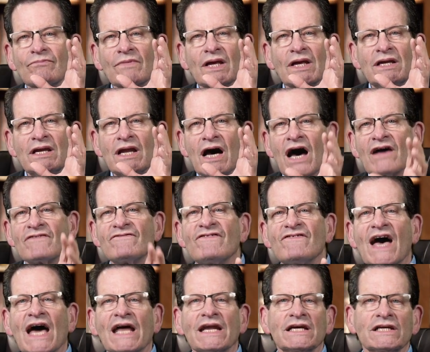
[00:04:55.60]

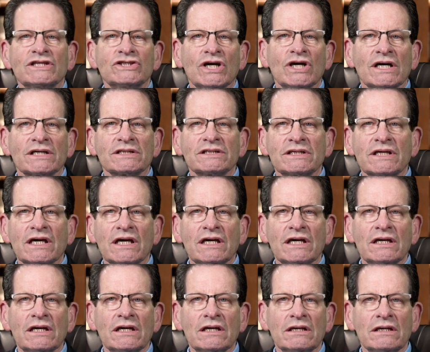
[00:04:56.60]
non-fattening chocolate
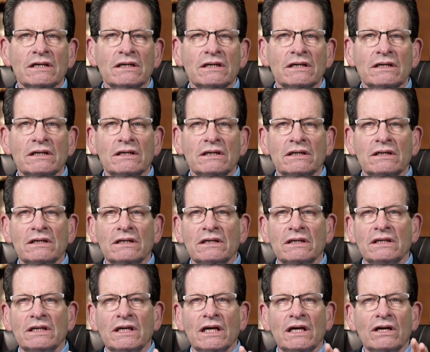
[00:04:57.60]
cake.
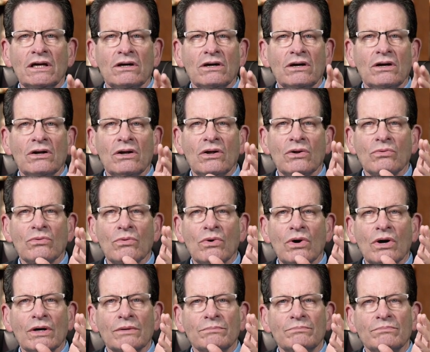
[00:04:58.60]
They all
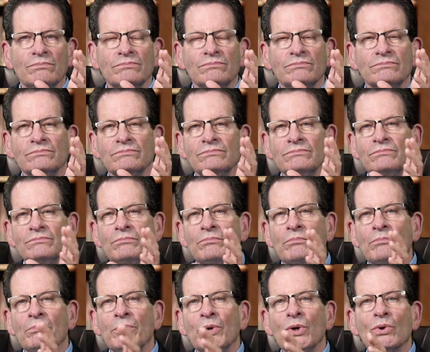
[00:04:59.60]
want
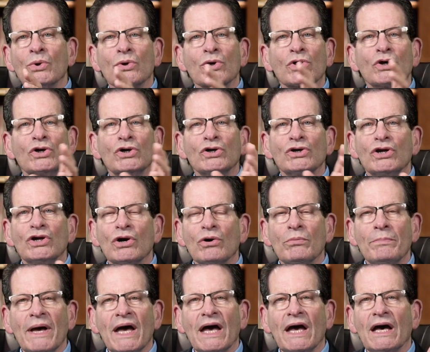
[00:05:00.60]
pure good, no
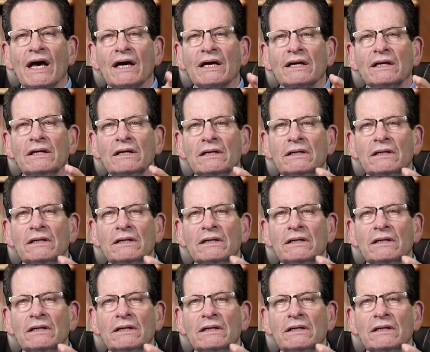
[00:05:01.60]
bad.